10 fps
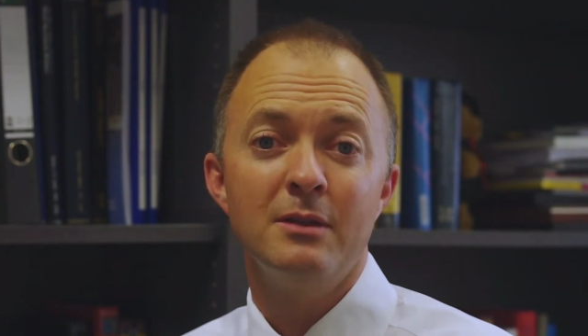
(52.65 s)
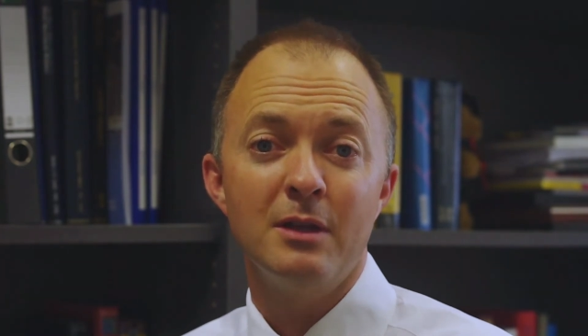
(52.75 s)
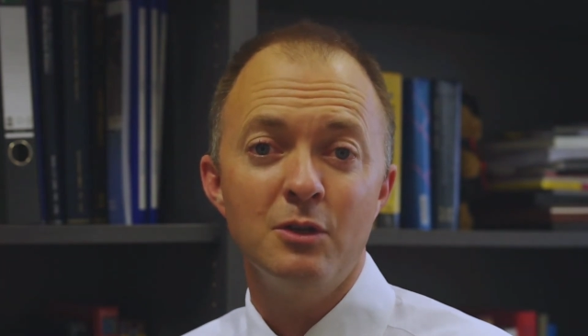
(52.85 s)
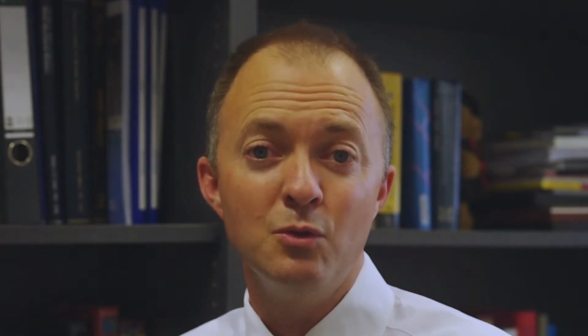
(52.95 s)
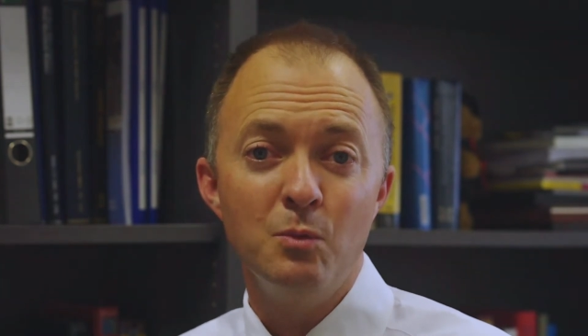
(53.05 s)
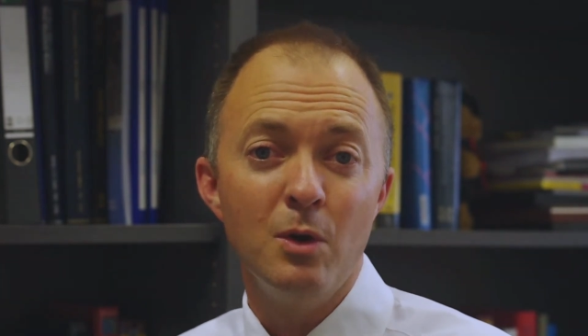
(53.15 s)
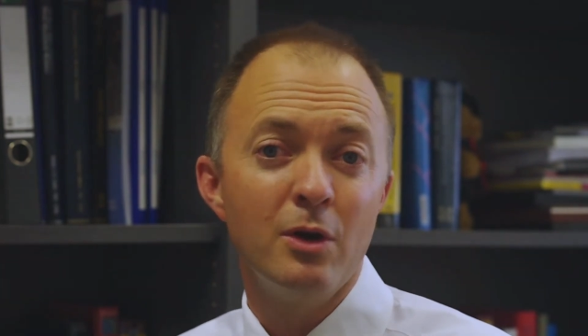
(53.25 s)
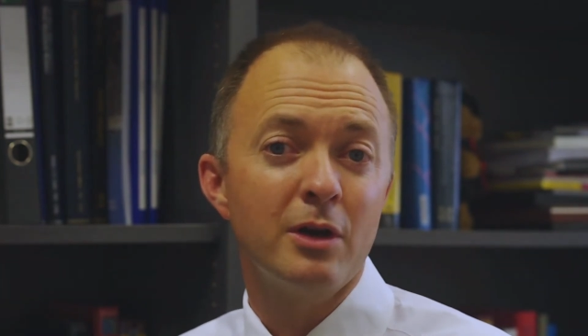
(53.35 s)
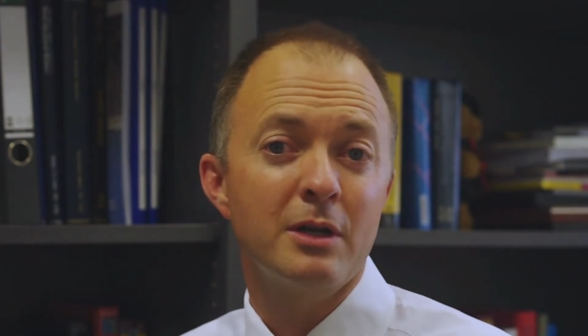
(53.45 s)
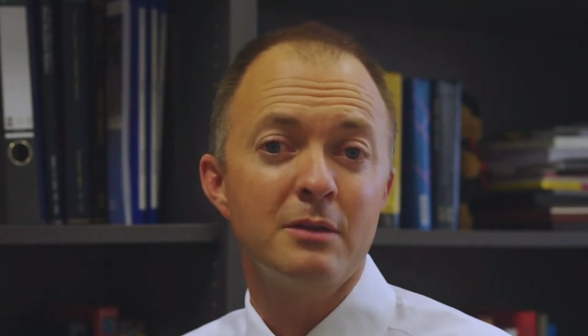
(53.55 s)
that you
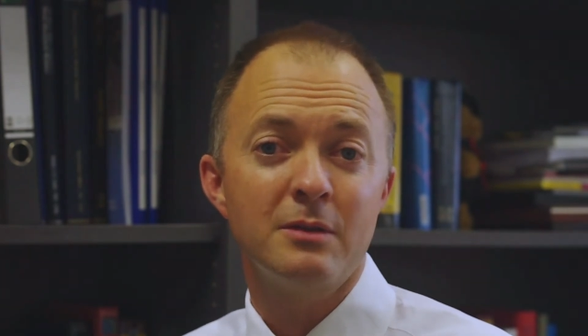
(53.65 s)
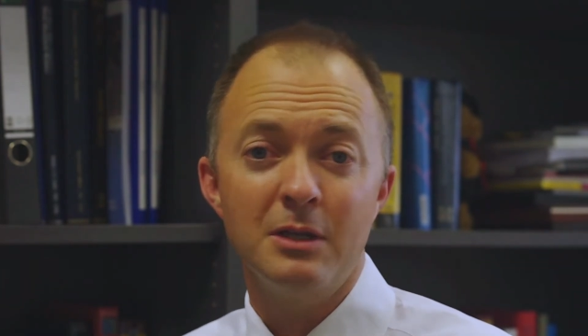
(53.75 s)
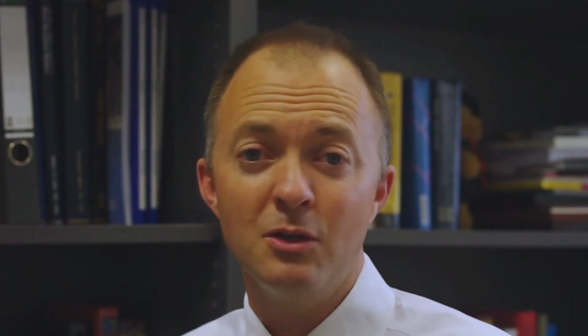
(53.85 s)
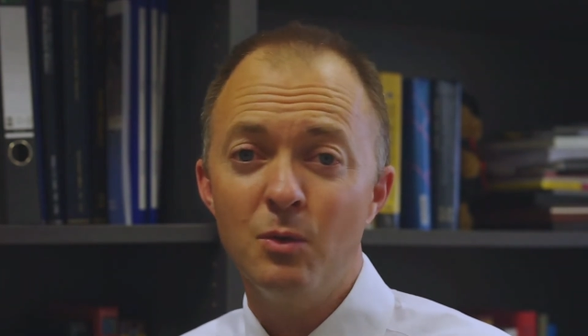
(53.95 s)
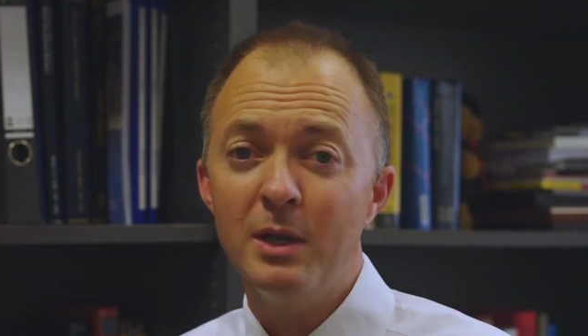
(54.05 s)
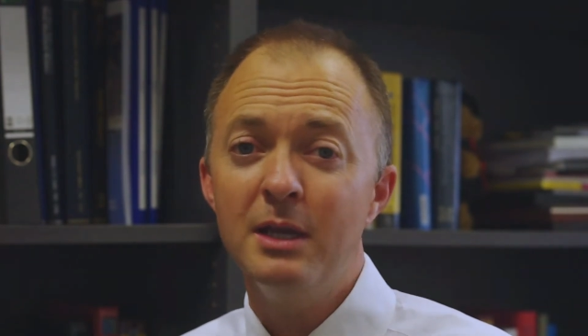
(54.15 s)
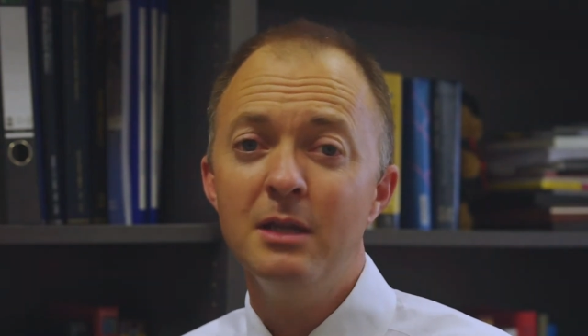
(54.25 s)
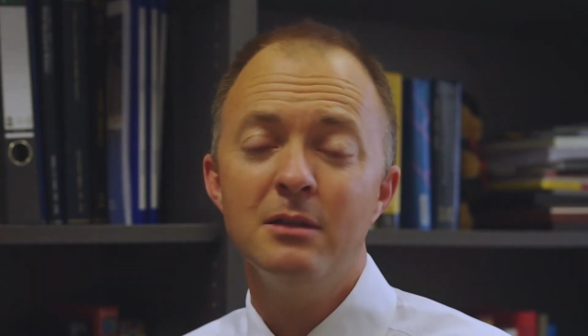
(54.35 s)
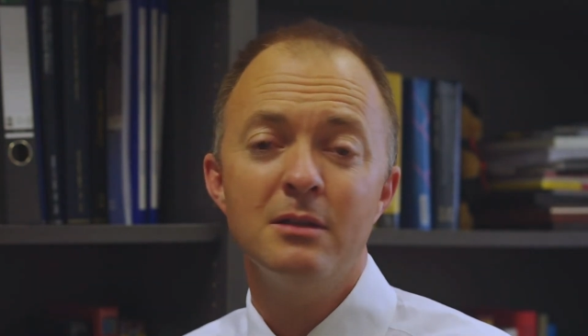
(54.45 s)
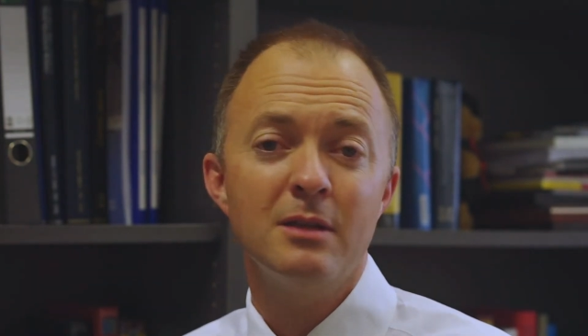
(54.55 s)
work, that you
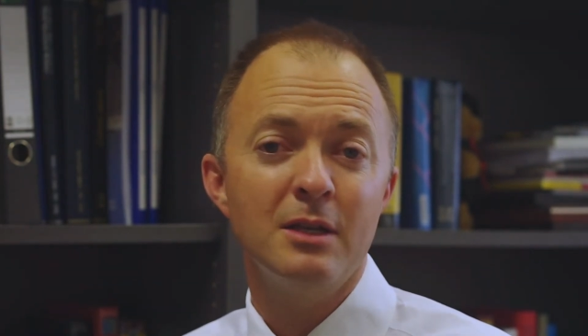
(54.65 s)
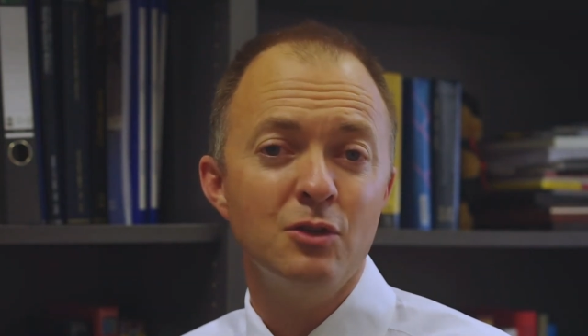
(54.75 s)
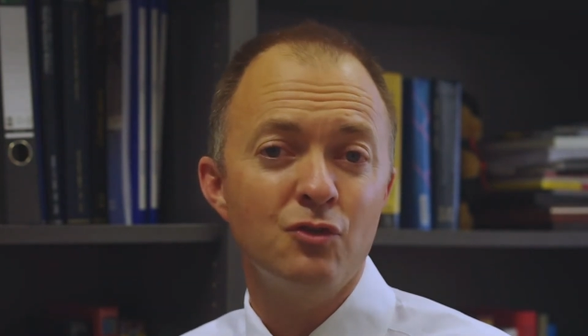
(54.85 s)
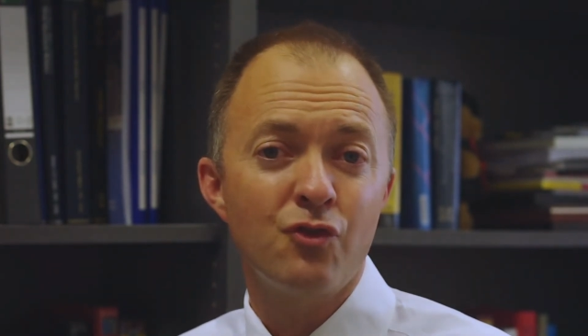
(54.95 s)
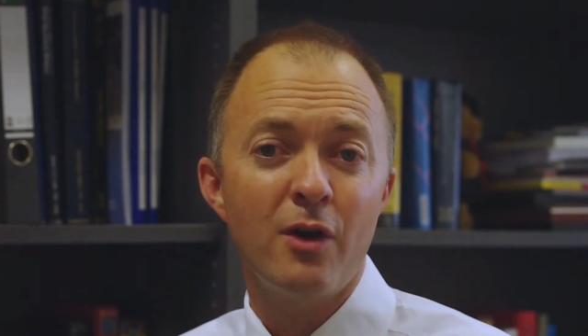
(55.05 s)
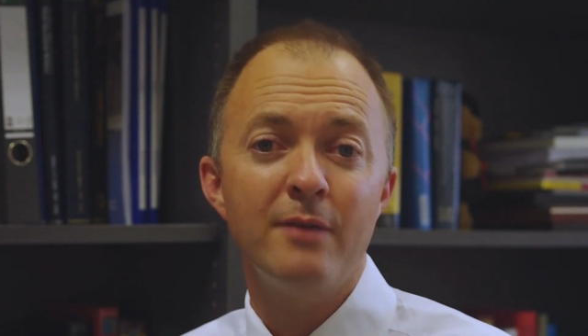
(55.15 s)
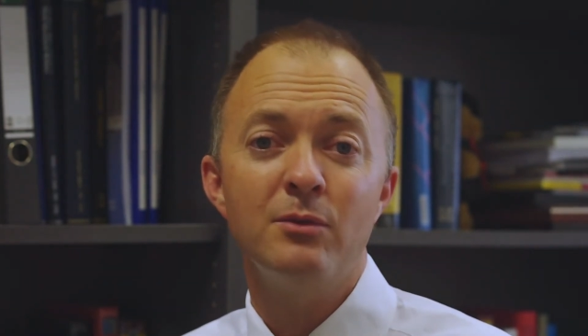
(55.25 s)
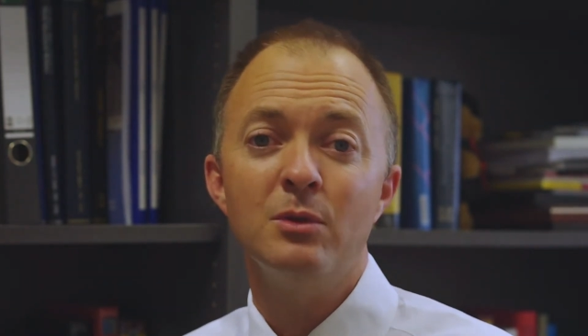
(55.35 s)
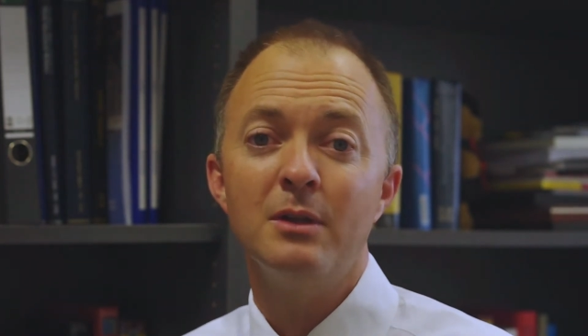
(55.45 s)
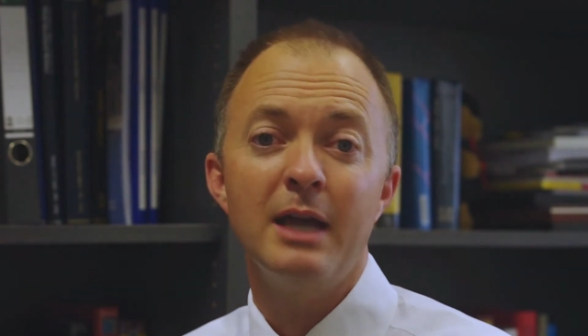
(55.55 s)
eat, that you
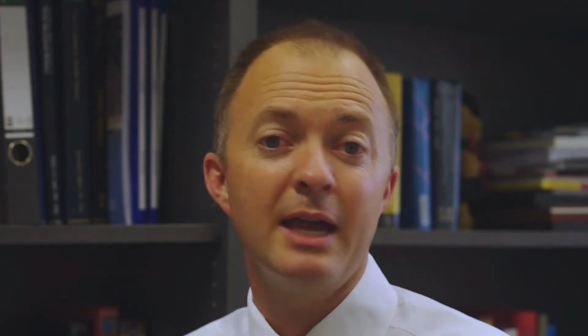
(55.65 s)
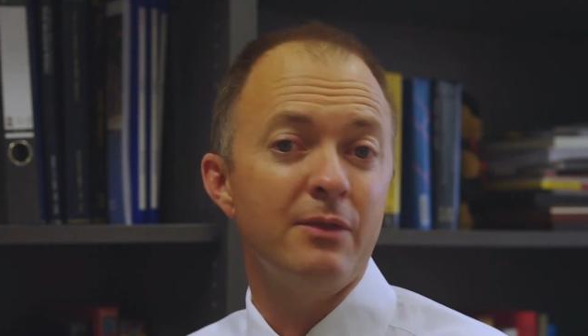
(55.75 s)
travel,